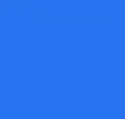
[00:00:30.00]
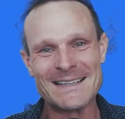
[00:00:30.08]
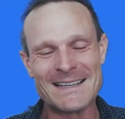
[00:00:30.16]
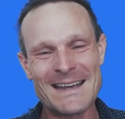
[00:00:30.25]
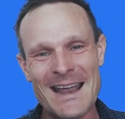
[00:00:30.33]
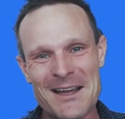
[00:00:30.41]

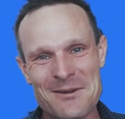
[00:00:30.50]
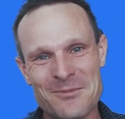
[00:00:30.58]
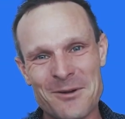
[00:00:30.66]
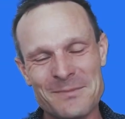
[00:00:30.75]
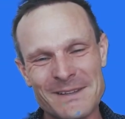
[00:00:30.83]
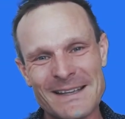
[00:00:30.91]
G'day, I'm
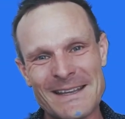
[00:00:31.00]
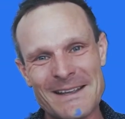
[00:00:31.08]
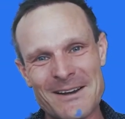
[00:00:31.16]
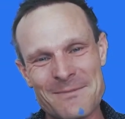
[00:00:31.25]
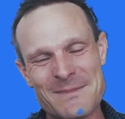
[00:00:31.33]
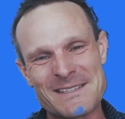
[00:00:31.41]
Rob Malicki.
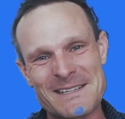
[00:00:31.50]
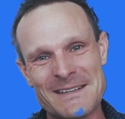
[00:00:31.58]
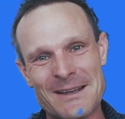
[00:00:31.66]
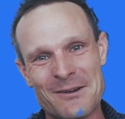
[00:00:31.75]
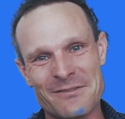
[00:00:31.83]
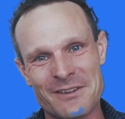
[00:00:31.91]
I'm the CEO
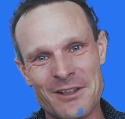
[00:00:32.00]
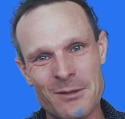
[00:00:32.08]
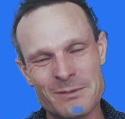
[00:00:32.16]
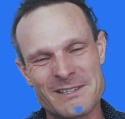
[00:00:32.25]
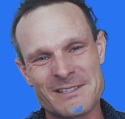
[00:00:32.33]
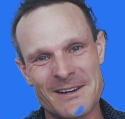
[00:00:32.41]
of the Global
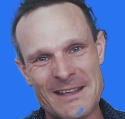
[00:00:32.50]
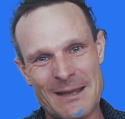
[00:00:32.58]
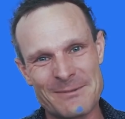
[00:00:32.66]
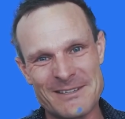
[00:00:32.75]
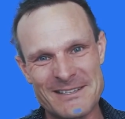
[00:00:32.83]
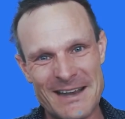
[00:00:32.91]
Society,
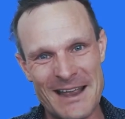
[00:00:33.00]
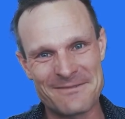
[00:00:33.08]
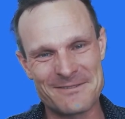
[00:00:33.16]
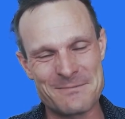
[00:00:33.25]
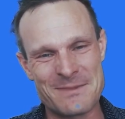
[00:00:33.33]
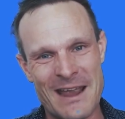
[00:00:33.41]
coming to you today
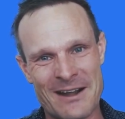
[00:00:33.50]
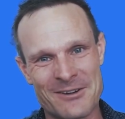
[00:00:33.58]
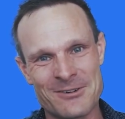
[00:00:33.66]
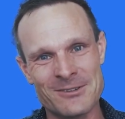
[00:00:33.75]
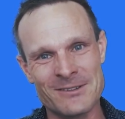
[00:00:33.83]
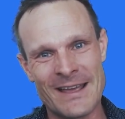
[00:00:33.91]
from
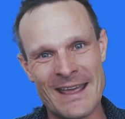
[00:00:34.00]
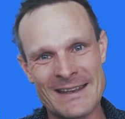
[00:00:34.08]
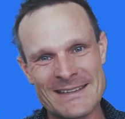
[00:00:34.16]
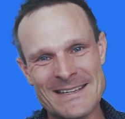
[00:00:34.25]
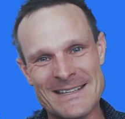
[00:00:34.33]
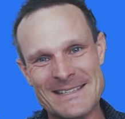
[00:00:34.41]
Garrigal
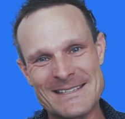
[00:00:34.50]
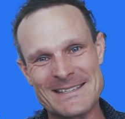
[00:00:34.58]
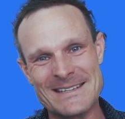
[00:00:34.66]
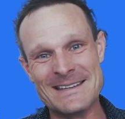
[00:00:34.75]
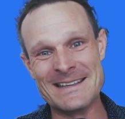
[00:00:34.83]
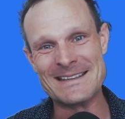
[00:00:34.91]
Land in
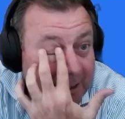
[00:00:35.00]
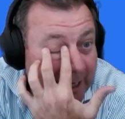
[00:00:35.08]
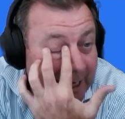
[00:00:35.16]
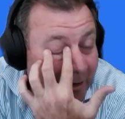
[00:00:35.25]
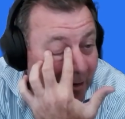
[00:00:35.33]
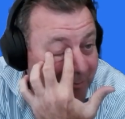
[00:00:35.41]
Sydney.
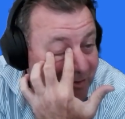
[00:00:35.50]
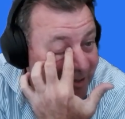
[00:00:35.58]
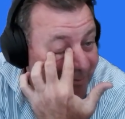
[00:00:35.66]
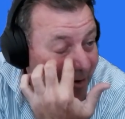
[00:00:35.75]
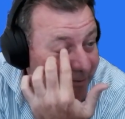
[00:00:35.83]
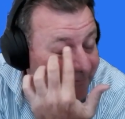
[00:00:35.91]
And I'm
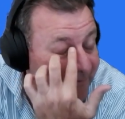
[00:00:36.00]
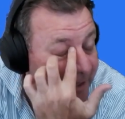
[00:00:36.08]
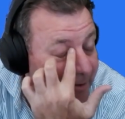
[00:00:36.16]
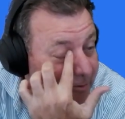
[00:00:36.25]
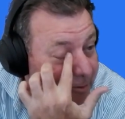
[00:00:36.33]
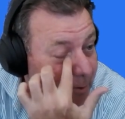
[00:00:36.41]
Dirk Mulder,
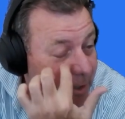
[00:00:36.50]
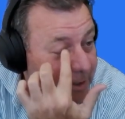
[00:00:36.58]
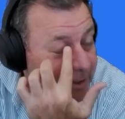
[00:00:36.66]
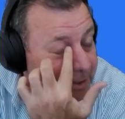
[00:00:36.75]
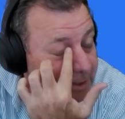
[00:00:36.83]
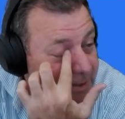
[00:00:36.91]
founder of the Koala
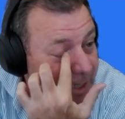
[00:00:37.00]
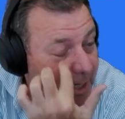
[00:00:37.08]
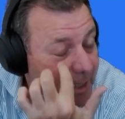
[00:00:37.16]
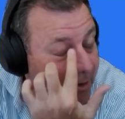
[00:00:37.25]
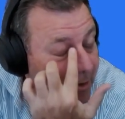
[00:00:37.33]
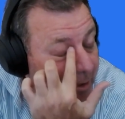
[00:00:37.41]
News,
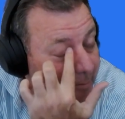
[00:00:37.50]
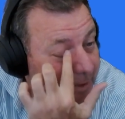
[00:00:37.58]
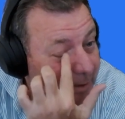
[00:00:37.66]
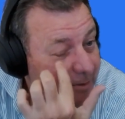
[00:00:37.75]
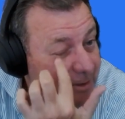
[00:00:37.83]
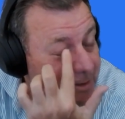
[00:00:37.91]
and I'm
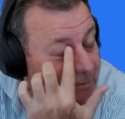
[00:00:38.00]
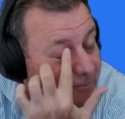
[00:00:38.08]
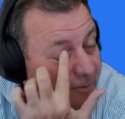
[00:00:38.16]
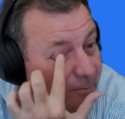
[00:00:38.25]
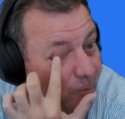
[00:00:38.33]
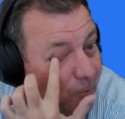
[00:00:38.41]
coming to you
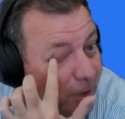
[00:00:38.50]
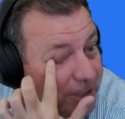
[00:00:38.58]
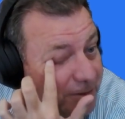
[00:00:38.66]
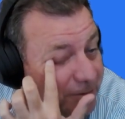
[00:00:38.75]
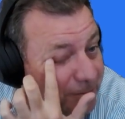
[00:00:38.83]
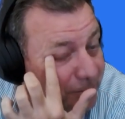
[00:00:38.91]
from
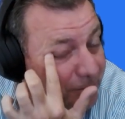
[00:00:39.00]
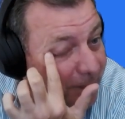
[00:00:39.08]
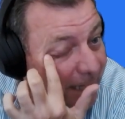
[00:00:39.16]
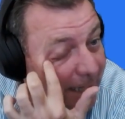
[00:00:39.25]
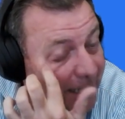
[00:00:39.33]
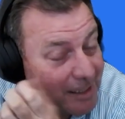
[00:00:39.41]
Wadjuk
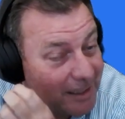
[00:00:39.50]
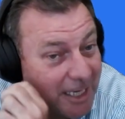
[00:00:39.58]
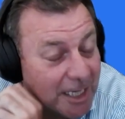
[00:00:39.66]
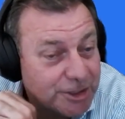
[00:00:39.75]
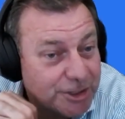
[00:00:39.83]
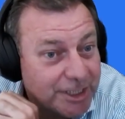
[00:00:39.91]
Noongar
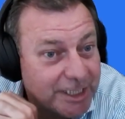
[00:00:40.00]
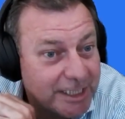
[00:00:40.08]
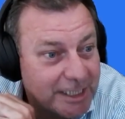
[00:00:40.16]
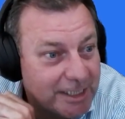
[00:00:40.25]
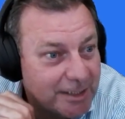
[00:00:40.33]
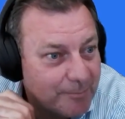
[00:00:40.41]
country
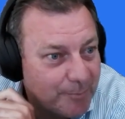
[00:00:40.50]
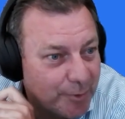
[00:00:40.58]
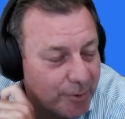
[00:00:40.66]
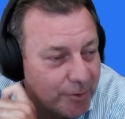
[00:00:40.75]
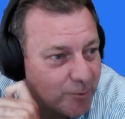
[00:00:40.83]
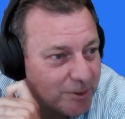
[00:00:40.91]
in
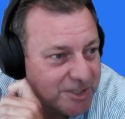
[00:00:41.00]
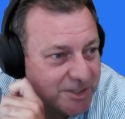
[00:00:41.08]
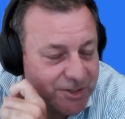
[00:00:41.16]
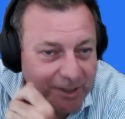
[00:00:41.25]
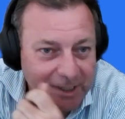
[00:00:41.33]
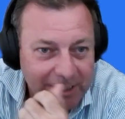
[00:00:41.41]
Perth, Western
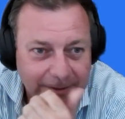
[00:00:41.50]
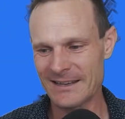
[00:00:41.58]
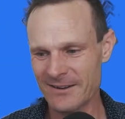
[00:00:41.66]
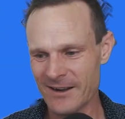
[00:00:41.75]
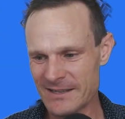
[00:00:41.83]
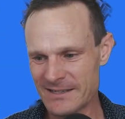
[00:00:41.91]
Australia.
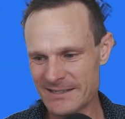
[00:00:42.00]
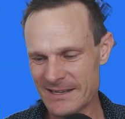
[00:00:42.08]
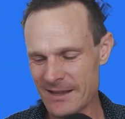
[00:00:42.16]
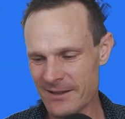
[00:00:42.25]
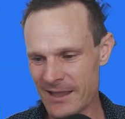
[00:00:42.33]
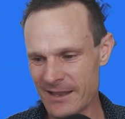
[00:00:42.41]
Great to see
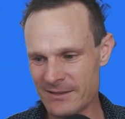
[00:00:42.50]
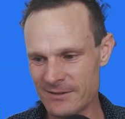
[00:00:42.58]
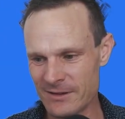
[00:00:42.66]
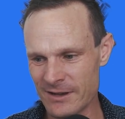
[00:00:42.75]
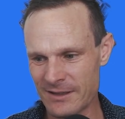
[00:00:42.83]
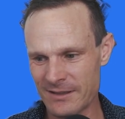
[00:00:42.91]
you again,
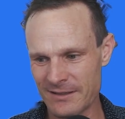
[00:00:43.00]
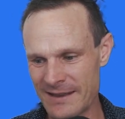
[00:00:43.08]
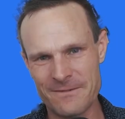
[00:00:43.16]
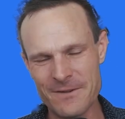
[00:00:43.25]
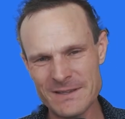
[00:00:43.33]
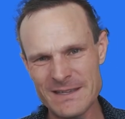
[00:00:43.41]
Dirk.
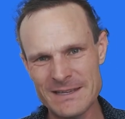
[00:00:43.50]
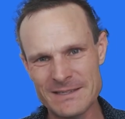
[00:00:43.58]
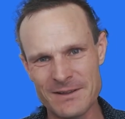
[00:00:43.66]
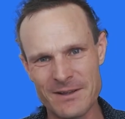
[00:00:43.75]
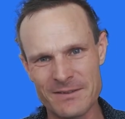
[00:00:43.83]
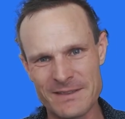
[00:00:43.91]
First thing
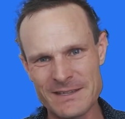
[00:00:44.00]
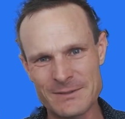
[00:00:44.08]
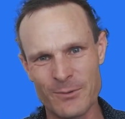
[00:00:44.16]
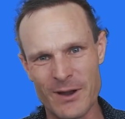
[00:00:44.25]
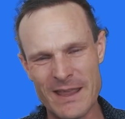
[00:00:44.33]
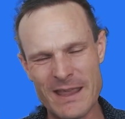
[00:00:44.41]
this
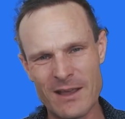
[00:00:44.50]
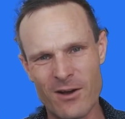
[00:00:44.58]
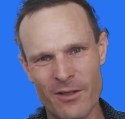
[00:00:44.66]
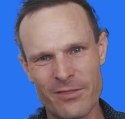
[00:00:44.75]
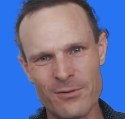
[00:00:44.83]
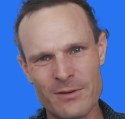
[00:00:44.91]
week, I
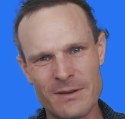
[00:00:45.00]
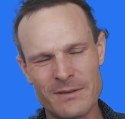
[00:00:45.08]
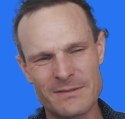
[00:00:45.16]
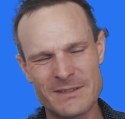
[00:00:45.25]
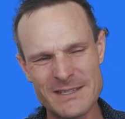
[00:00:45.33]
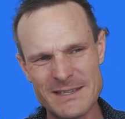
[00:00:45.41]
thought,
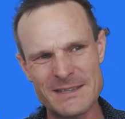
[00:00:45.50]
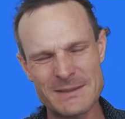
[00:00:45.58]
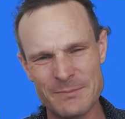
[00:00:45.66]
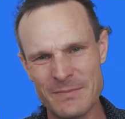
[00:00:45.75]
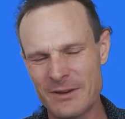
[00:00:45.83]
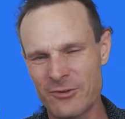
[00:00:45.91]
just seen
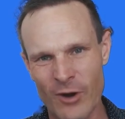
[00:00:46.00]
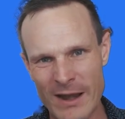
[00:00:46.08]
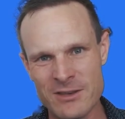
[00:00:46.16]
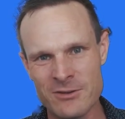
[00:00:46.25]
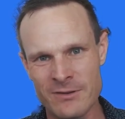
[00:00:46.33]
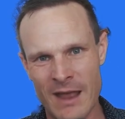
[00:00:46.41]
some
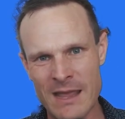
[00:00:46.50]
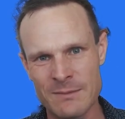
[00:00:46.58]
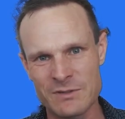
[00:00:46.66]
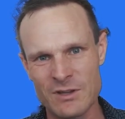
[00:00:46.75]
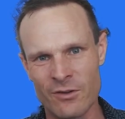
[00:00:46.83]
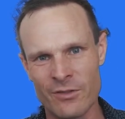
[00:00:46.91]
great new
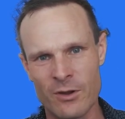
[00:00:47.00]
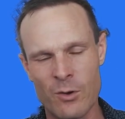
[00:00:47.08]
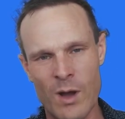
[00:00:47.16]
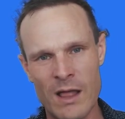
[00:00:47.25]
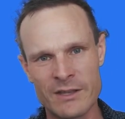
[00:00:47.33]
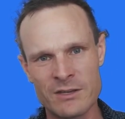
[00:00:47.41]
names on the
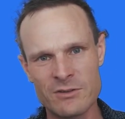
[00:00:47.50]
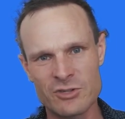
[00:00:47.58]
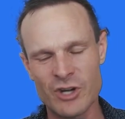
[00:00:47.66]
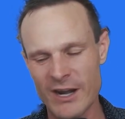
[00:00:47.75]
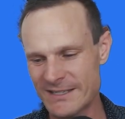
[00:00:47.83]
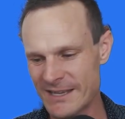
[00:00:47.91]
Koala News.
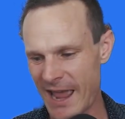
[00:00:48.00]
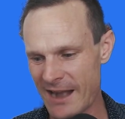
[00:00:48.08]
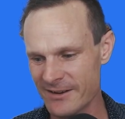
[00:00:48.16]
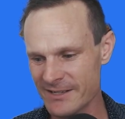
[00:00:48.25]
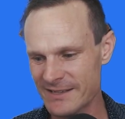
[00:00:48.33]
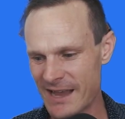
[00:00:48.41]
Tracy
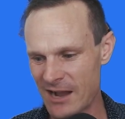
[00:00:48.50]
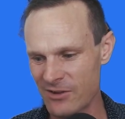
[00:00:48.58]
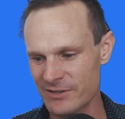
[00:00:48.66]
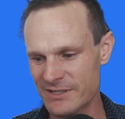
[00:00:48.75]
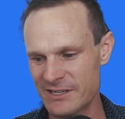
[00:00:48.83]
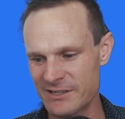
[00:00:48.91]
Harris,
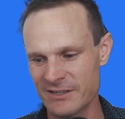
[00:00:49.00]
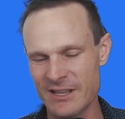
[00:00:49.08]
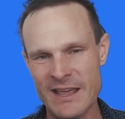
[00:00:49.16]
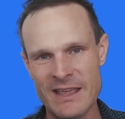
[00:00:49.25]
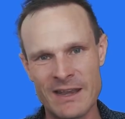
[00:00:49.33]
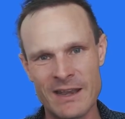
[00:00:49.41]
Arcos
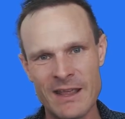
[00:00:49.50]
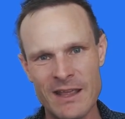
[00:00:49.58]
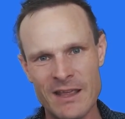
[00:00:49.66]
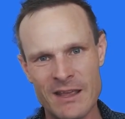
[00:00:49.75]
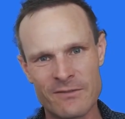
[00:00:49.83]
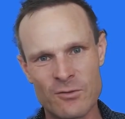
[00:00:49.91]
Kirale, and
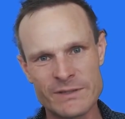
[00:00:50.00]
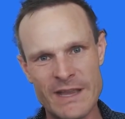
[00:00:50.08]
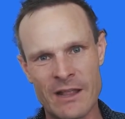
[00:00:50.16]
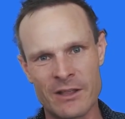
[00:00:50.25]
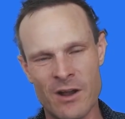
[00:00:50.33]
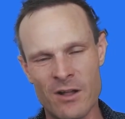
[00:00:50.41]
of course,
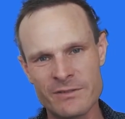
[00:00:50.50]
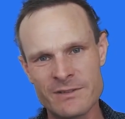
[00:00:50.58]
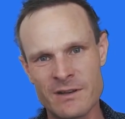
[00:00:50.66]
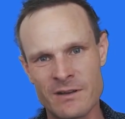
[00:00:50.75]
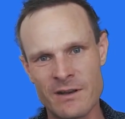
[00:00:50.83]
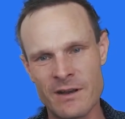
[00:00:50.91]
Alan
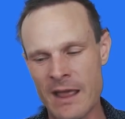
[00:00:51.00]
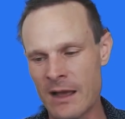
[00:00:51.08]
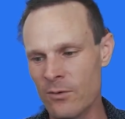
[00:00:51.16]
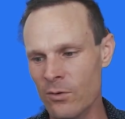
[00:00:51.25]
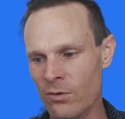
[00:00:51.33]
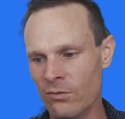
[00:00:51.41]
Olson
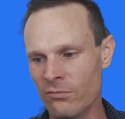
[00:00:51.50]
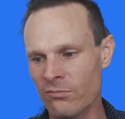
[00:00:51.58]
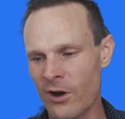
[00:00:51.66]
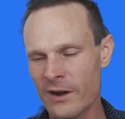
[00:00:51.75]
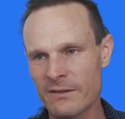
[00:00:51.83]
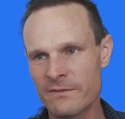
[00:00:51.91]
now all
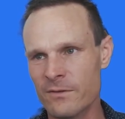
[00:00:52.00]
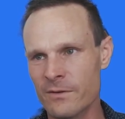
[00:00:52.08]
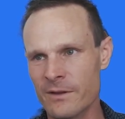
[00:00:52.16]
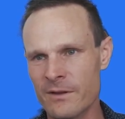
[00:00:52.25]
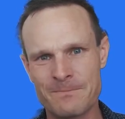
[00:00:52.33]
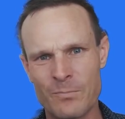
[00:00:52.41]
writing for
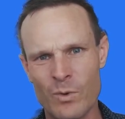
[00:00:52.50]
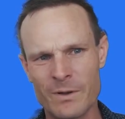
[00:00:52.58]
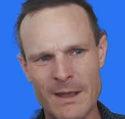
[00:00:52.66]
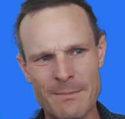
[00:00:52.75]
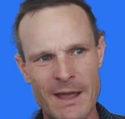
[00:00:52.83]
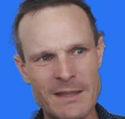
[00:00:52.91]
you. Well
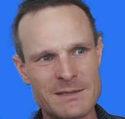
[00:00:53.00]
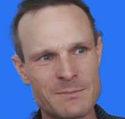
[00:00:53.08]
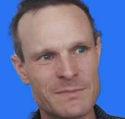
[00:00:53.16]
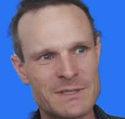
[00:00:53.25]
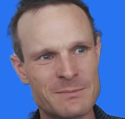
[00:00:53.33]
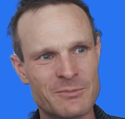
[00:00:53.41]
done, mate.
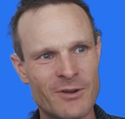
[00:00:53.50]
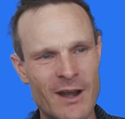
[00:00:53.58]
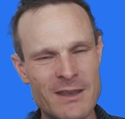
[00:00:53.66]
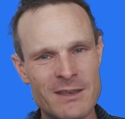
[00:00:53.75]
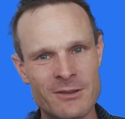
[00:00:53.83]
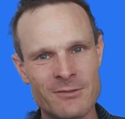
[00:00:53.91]
Some
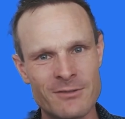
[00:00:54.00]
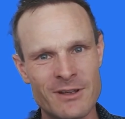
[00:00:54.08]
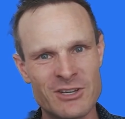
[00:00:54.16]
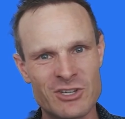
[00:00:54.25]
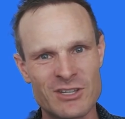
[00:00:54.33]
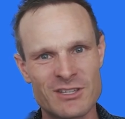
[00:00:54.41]
great new
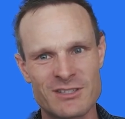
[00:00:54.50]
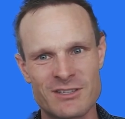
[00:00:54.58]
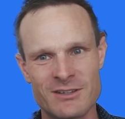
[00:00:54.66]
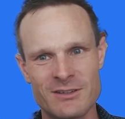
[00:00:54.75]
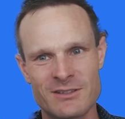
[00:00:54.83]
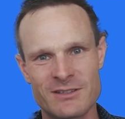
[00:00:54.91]
additions
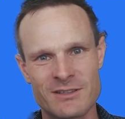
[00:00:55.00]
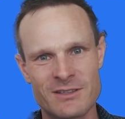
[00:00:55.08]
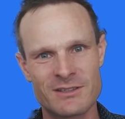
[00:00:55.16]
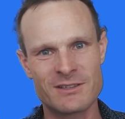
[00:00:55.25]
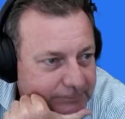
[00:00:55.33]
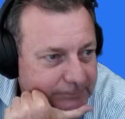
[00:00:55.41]
to
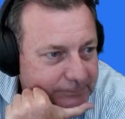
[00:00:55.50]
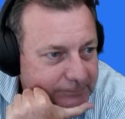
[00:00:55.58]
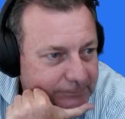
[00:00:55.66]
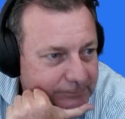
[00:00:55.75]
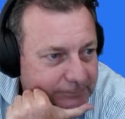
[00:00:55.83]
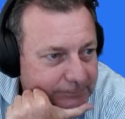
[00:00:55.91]
the
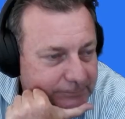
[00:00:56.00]
service.